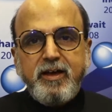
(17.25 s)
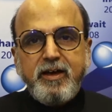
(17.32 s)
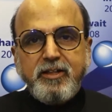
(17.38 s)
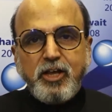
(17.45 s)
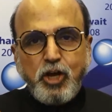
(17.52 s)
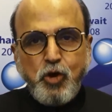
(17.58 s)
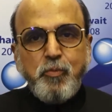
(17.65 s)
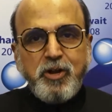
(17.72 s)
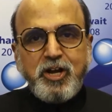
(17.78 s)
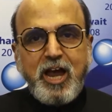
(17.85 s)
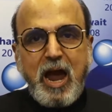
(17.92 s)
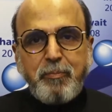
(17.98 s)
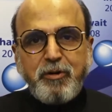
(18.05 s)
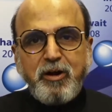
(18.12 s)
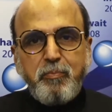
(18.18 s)
The human
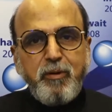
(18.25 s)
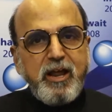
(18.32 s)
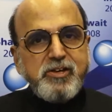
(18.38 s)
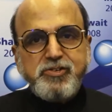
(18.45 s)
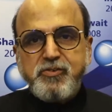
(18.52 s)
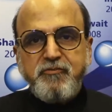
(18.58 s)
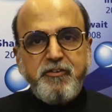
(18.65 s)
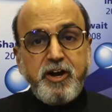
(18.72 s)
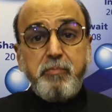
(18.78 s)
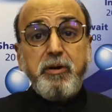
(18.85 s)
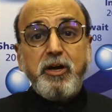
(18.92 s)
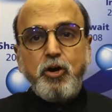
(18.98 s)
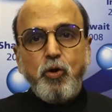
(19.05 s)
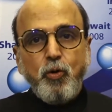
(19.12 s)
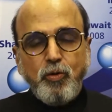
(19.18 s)
capital plays a very
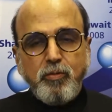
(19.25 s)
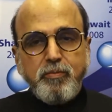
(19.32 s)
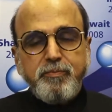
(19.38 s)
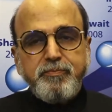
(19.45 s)
big role.